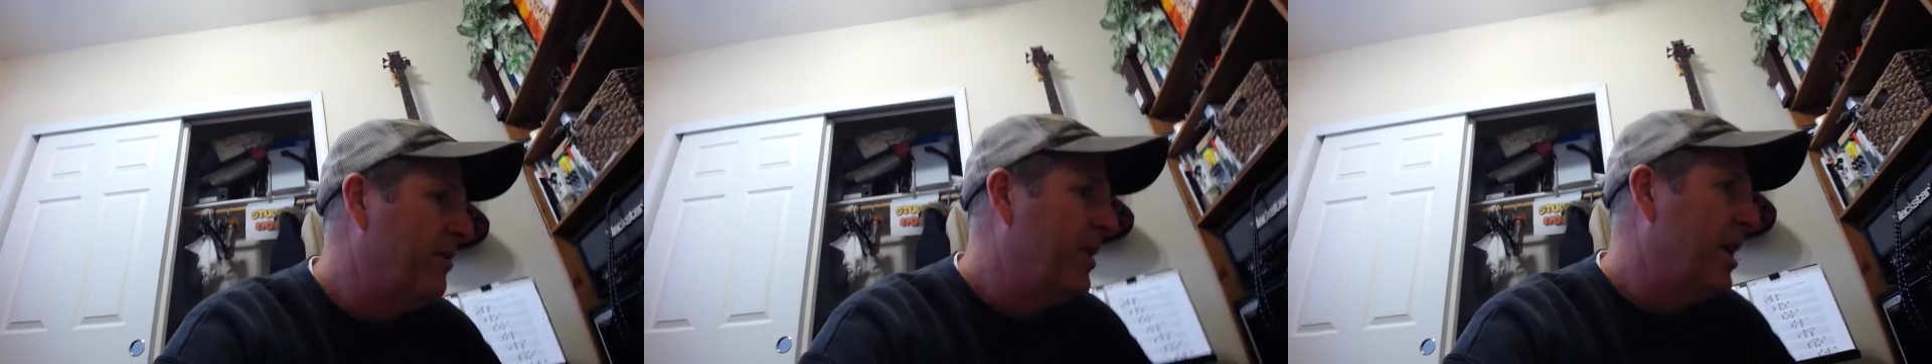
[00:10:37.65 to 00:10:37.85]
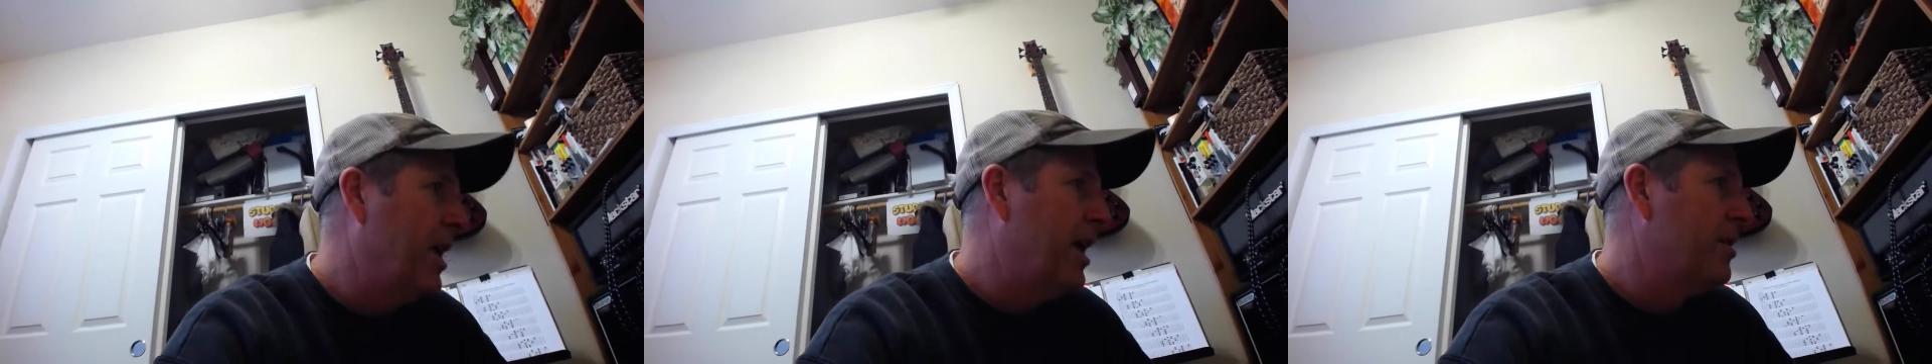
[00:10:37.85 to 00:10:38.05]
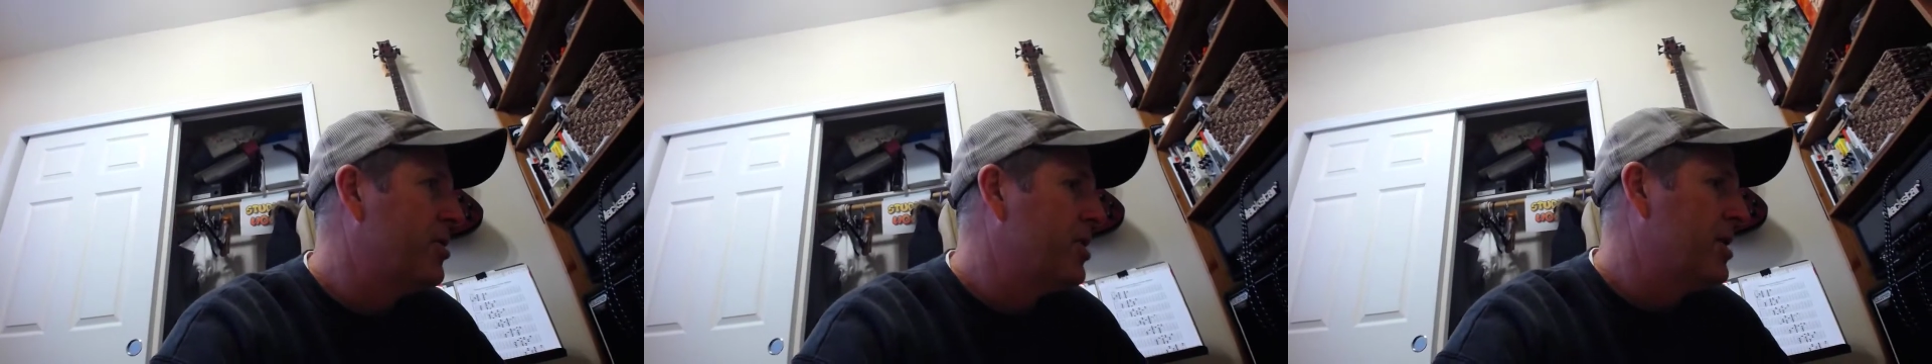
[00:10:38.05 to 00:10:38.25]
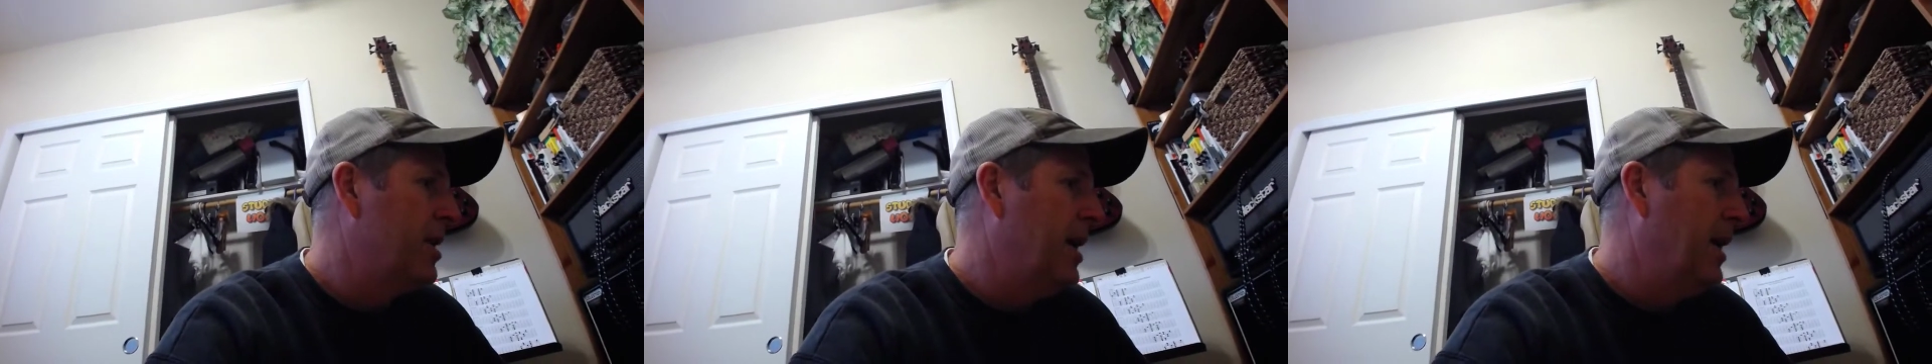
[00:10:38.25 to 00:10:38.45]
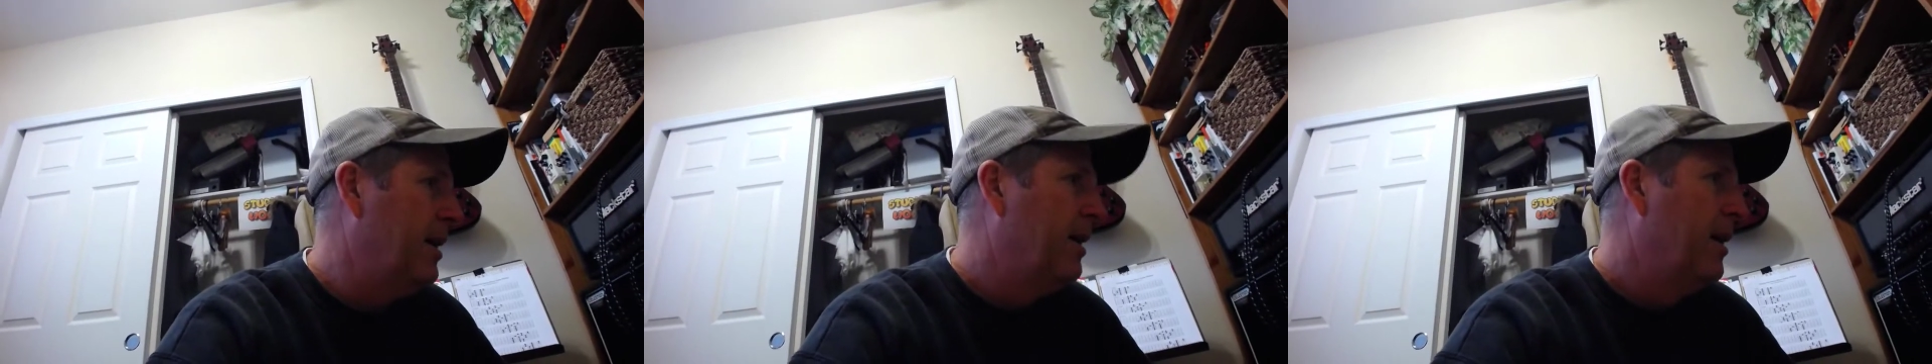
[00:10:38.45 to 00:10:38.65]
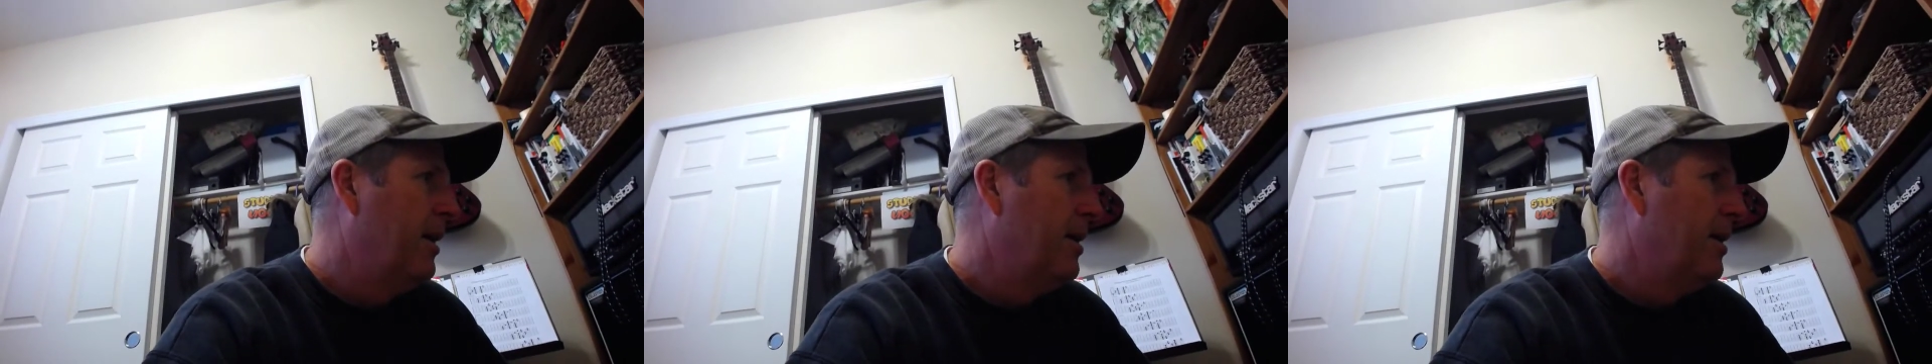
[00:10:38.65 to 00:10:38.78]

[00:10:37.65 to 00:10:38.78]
VHT.